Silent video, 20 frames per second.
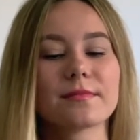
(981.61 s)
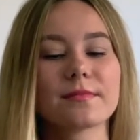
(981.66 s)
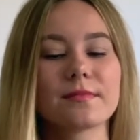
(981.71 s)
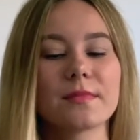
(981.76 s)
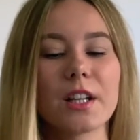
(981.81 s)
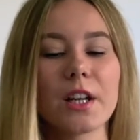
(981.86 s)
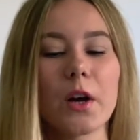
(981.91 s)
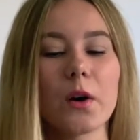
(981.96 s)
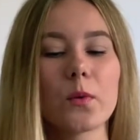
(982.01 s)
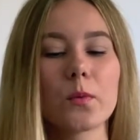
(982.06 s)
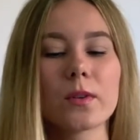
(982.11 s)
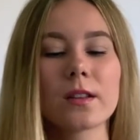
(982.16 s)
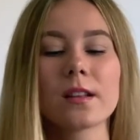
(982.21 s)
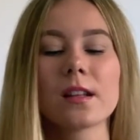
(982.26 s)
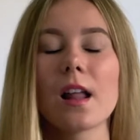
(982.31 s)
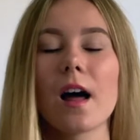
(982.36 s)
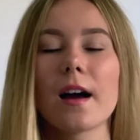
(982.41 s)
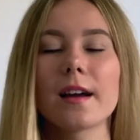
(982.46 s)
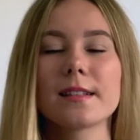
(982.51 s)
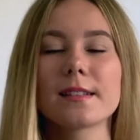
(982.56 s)
you know, with
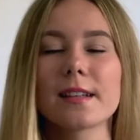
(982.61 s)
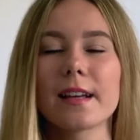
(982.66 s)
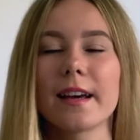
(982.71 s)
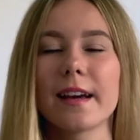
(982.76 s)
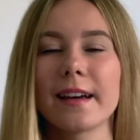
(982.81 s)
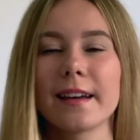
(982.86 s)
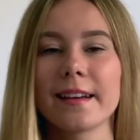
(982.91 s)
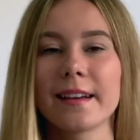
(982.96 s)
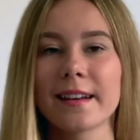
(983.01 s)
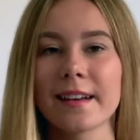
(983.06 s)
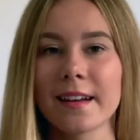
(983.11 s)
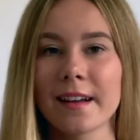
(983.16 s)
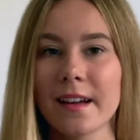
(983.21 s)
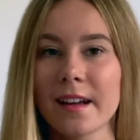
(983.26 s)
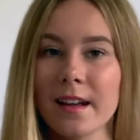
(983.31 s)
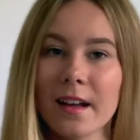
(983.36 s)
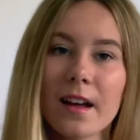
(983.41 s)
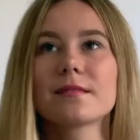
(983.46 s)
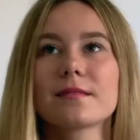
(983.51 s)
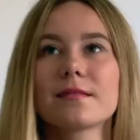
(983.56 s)
lighting
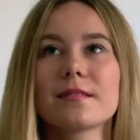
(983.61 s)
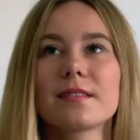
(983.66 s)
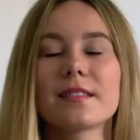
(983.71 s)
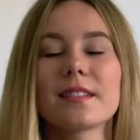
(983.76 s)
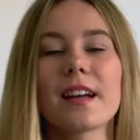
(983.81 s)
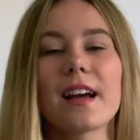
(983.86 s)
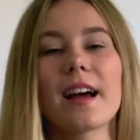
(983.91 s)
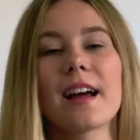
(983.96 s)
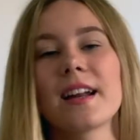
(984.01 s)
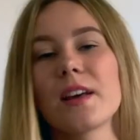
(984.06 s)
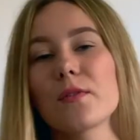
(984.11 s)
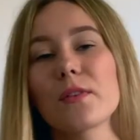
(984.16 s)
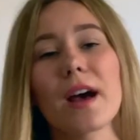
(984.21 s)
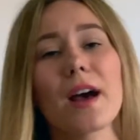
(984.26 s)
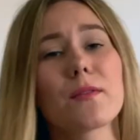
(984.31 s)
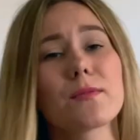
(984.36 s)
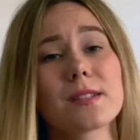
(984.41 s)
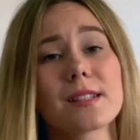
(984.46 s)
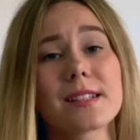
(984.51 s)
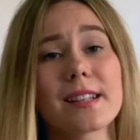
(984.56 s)
and if I
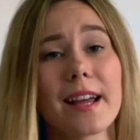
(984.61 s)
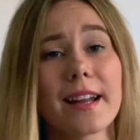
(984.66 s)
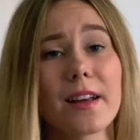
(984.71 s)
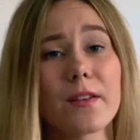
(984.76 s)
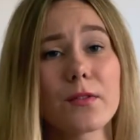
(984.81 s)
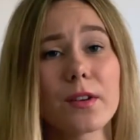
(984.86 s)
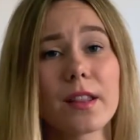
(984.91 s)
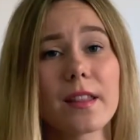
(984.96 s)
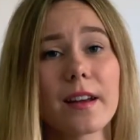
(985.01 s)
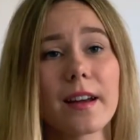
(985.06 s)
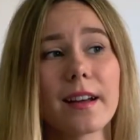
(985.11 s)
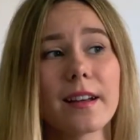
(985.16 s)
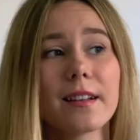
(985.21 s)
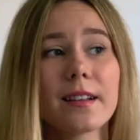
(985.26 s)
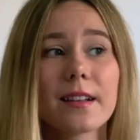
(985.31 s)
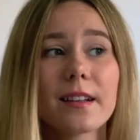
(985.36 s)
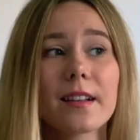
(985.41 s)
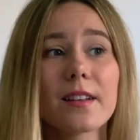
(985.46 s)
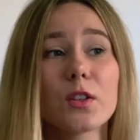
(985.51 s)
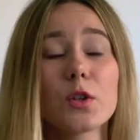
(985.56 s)
haven't said
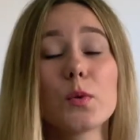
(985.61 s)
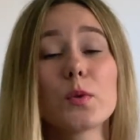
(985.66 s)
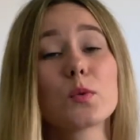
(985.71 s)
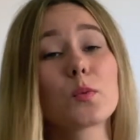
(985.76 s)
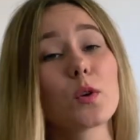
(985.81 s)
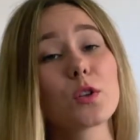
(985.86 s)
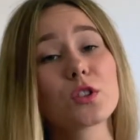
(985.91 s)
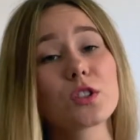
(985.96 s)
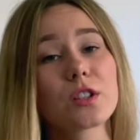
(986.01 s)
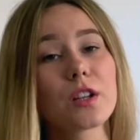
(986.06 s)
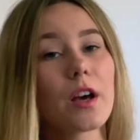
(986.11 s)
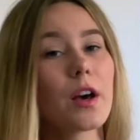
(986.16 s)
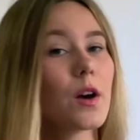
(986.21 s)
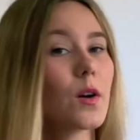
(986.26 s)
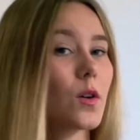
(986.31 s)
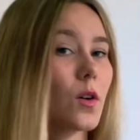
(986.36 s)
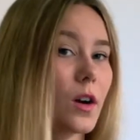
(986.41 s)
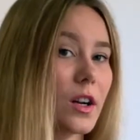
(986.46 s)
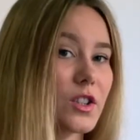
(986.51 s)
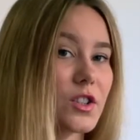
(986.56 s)
everything you would want to
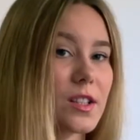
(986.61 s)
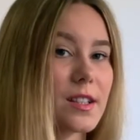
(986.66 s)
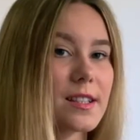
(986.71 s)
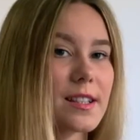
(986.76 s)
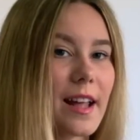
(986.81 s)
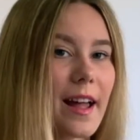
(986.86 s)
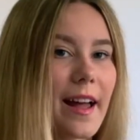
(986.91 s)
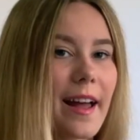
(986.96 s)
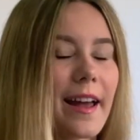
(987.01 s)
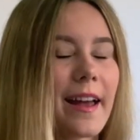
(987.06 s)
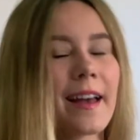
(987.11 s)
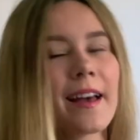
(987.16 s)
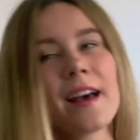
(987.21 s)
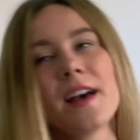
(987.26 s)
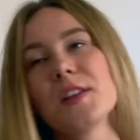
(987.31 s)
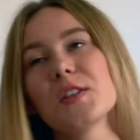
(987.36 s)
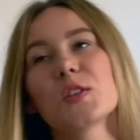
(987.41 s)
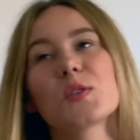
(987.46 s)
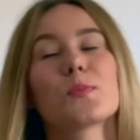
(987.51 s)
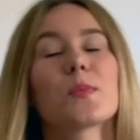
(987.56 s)
know, or I should say,
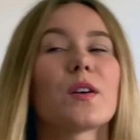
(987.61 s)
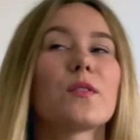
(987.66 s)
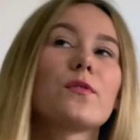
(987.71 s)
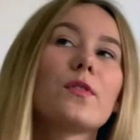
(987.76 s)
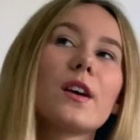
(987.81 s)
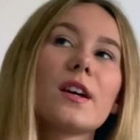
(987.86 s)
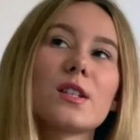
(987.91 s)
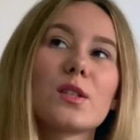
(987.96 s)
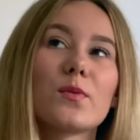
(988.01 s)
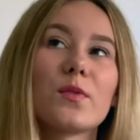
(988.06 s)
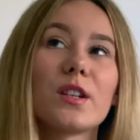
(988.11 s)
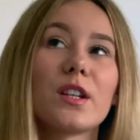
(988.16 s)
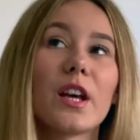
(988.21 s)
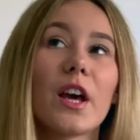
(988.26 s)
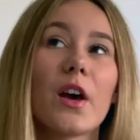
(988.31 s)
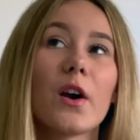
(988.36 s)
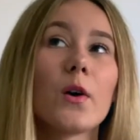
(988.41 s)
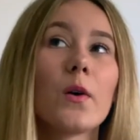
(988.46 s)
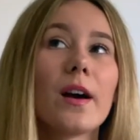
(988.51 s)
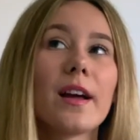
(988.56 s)
this is my first
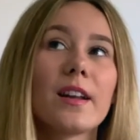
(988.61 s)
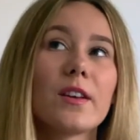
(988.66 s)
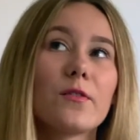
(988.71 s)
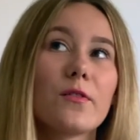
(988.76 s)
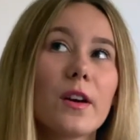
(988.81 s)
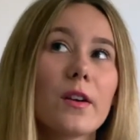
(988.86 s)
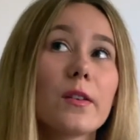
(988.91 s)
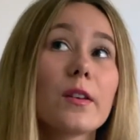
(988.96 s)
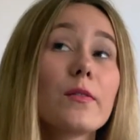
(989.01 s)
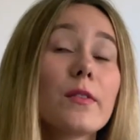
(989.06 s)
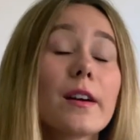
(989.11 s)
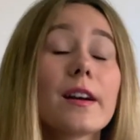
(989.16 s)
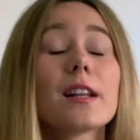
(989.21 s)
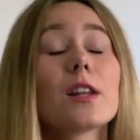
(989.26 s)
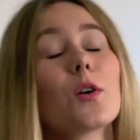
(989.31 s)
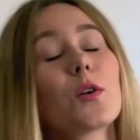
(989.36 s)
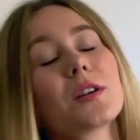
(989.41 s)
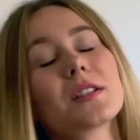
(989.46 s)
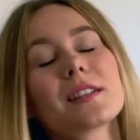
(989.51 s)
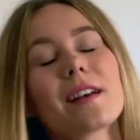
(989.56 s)
video in a very, very
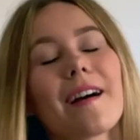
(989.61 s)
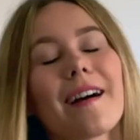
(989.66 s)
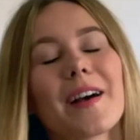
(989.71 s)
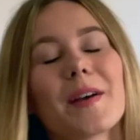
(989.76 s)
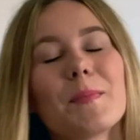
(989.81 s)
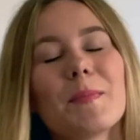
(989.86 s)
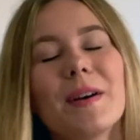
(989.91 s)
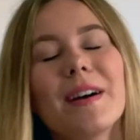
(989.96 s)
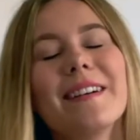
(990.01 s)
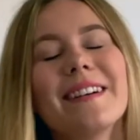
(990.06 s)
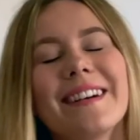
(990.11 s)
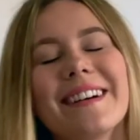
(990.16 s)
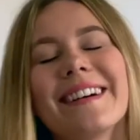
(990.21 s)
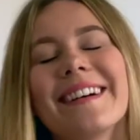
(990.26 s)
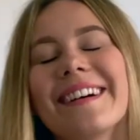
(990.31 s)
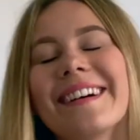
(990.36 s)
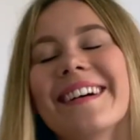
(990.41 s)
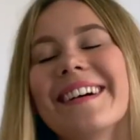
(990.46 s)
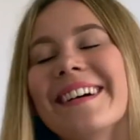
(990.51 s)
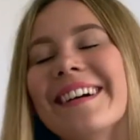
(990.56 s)
long time.
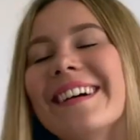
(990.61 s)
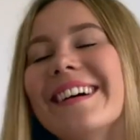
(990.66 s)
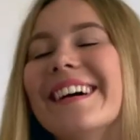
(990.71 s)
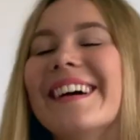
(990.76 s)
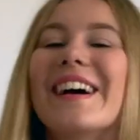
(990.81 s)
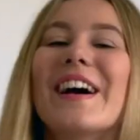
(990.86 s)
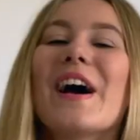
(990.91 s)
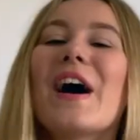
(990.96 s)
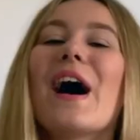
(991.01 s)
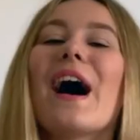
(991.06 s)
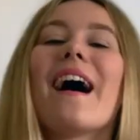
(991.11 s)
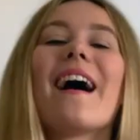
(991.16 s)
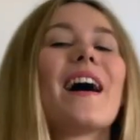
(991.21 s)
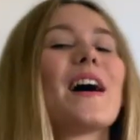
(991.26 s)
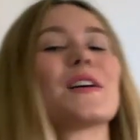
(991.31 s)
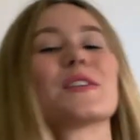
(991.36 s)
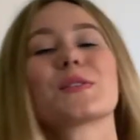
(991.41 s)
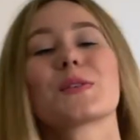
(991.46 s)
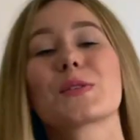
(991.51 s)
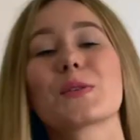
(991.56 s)

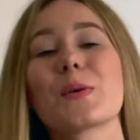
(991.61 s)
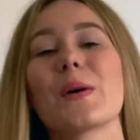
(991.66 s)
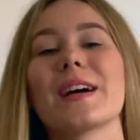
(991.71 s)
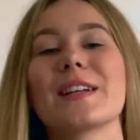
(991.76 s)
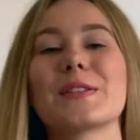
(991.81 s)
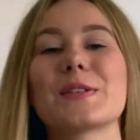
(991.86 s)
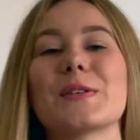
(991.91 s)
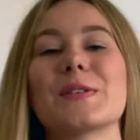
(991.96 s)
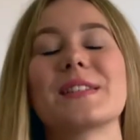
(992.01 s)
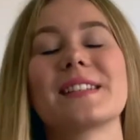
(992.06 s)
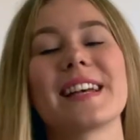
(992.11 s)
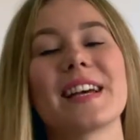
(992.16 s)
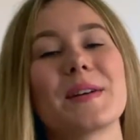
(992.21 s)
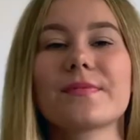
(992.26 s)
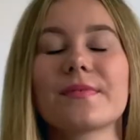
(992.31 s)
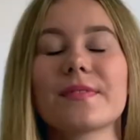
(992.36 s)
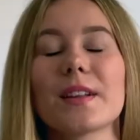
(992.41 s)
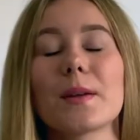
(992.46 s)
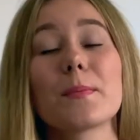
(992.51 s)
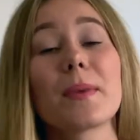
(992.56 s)
so it's quite daunting.
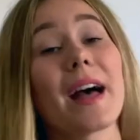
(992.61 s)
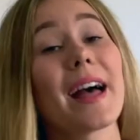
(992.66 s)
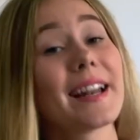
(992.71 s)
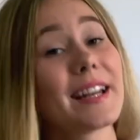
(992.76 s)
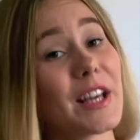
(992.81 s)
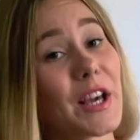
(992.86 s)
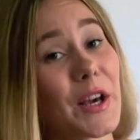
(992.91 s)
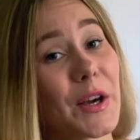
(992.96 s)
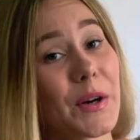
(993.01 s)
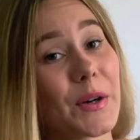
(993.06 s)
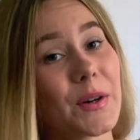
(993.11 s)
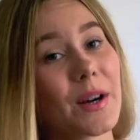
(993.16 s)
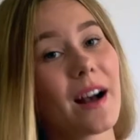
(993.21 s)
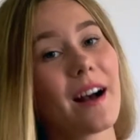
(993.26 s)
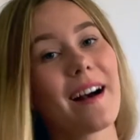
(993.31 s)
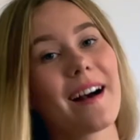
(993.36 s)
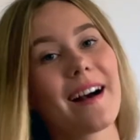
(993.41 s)
But anywho,